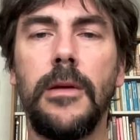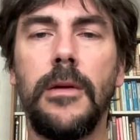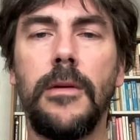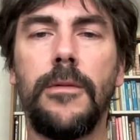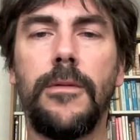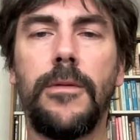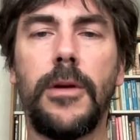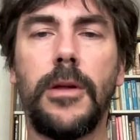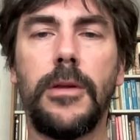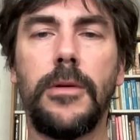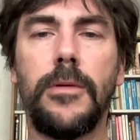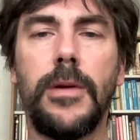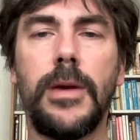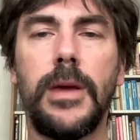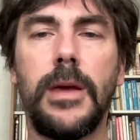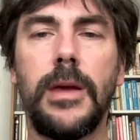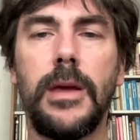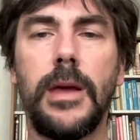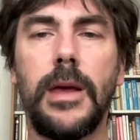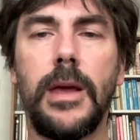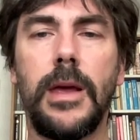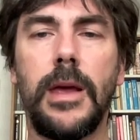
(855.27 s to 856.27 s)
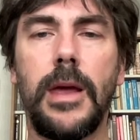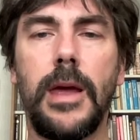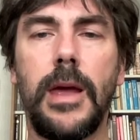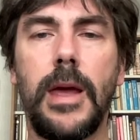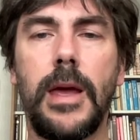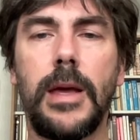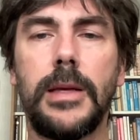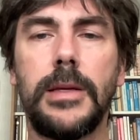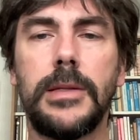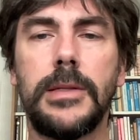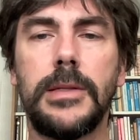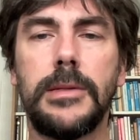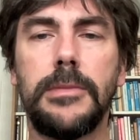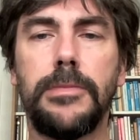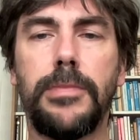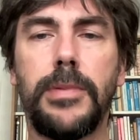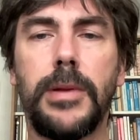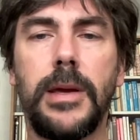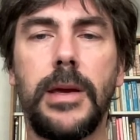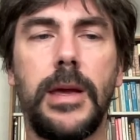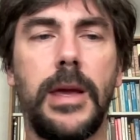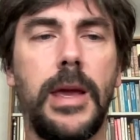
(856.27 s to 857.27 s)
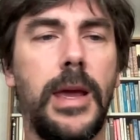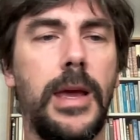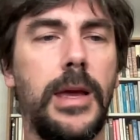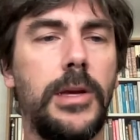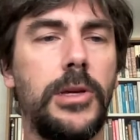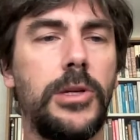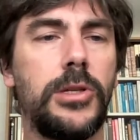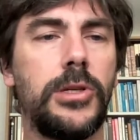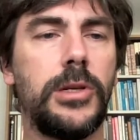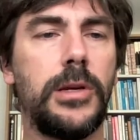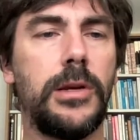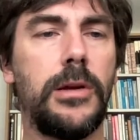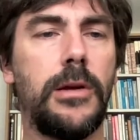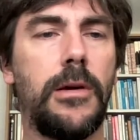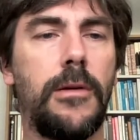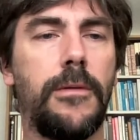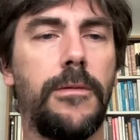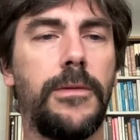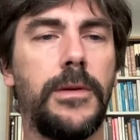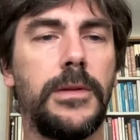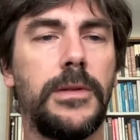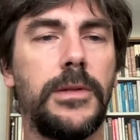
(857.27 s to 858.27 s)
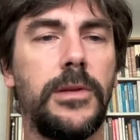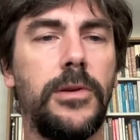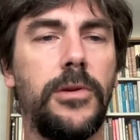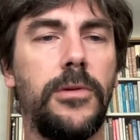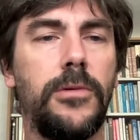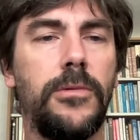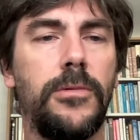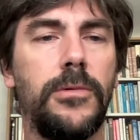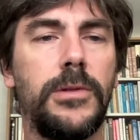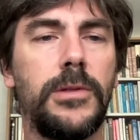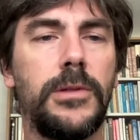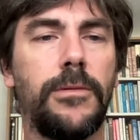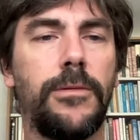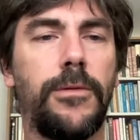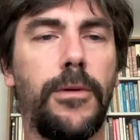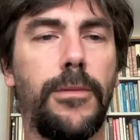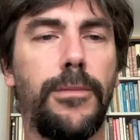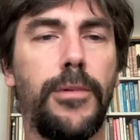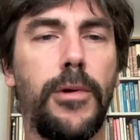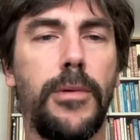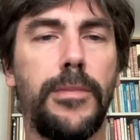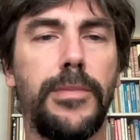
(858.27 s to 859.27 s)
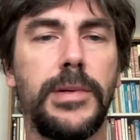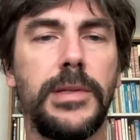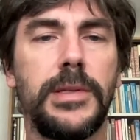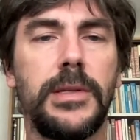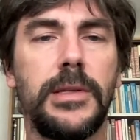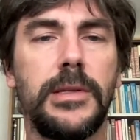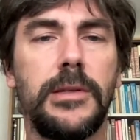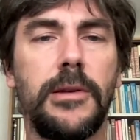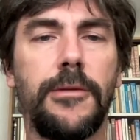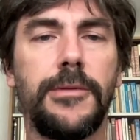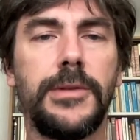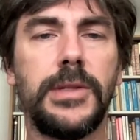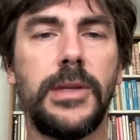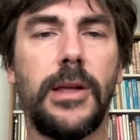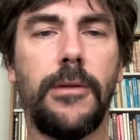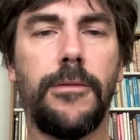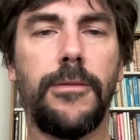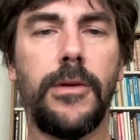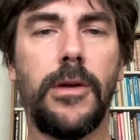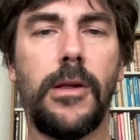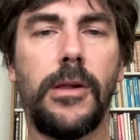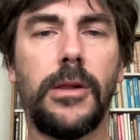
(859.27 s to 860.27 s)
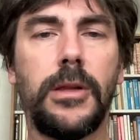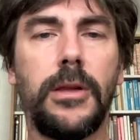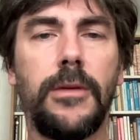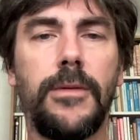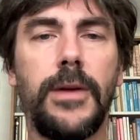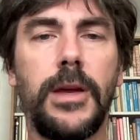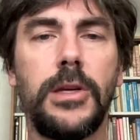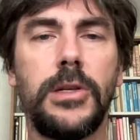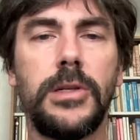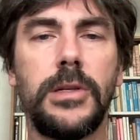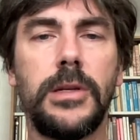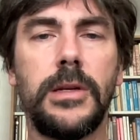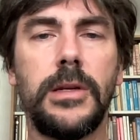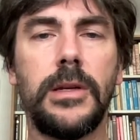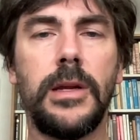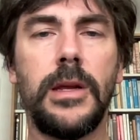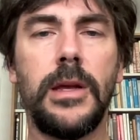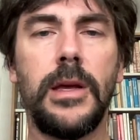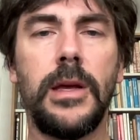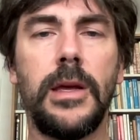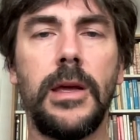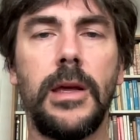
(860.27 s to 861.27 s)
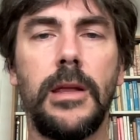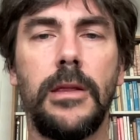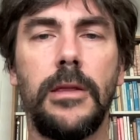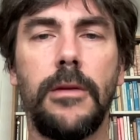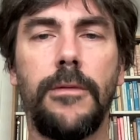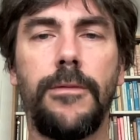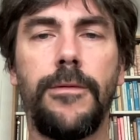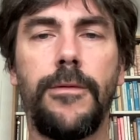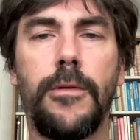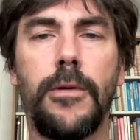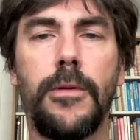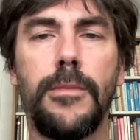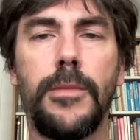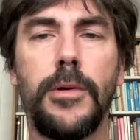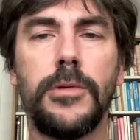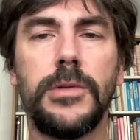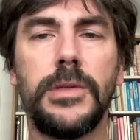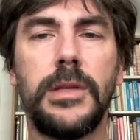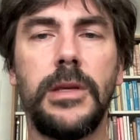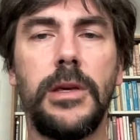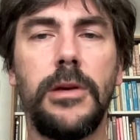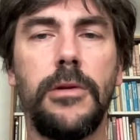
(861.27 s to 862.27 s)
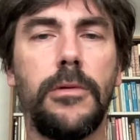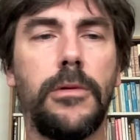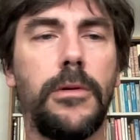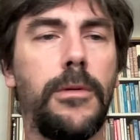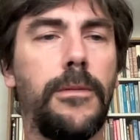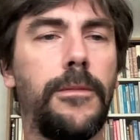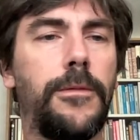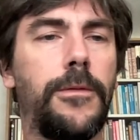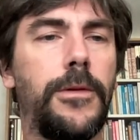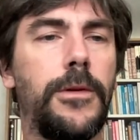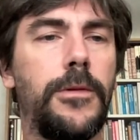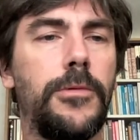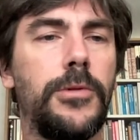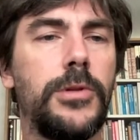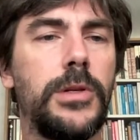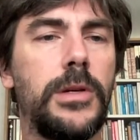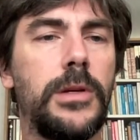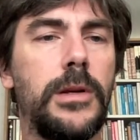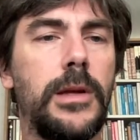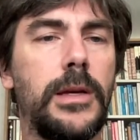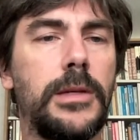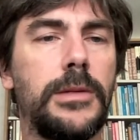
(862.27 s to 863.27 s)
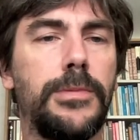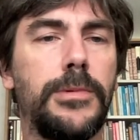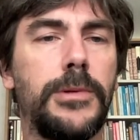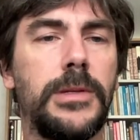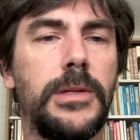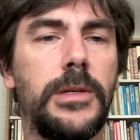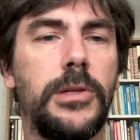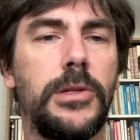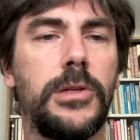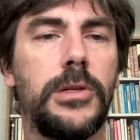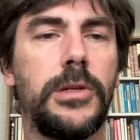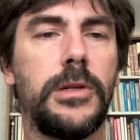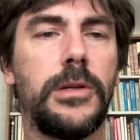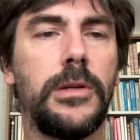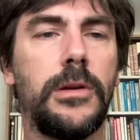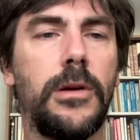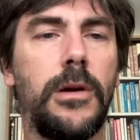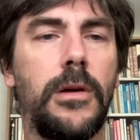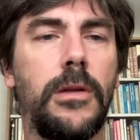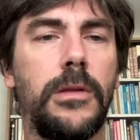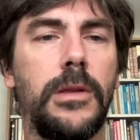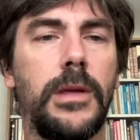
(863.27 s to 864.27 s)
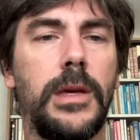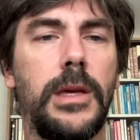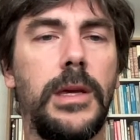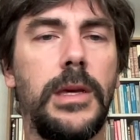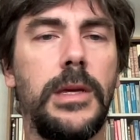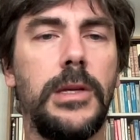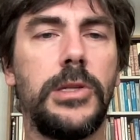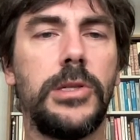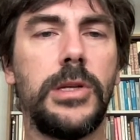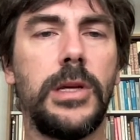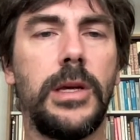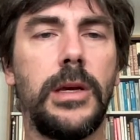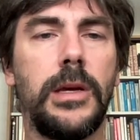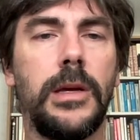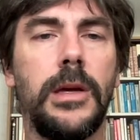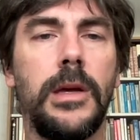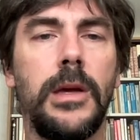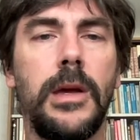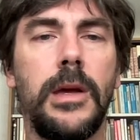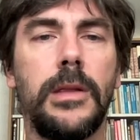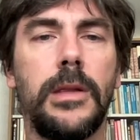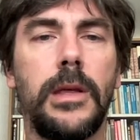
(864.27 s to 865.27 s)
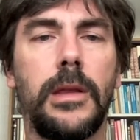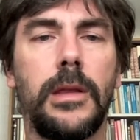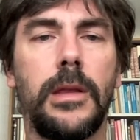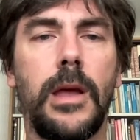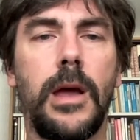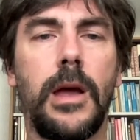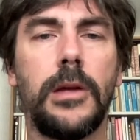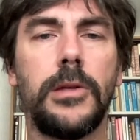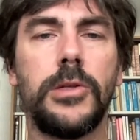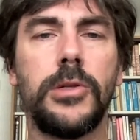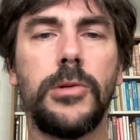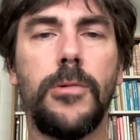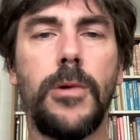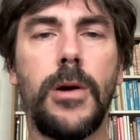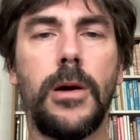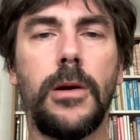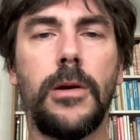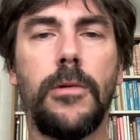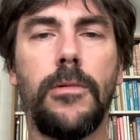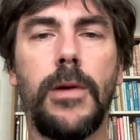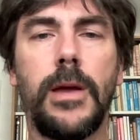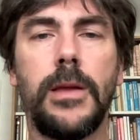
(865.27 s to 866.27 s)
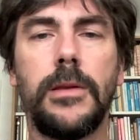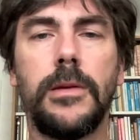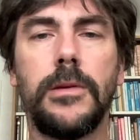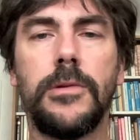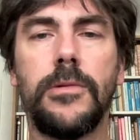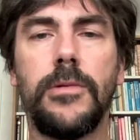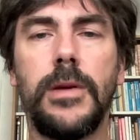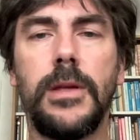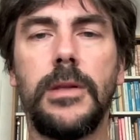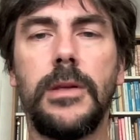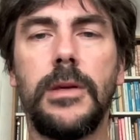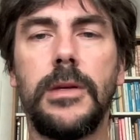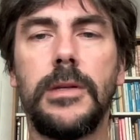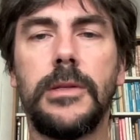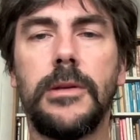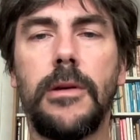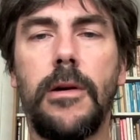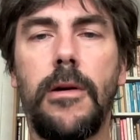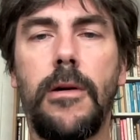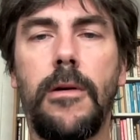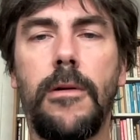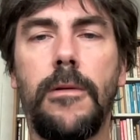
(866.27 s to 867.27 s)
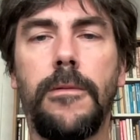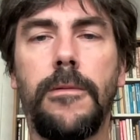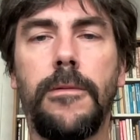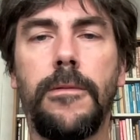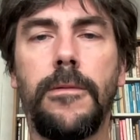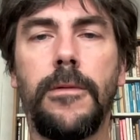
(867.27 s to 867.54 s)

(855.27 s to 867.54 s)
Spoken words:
following explication of its use for purposes of self-cultivation in the foremost Neo-Confucian exposition on the I Ching, the Ta Chuang, Great Treatise of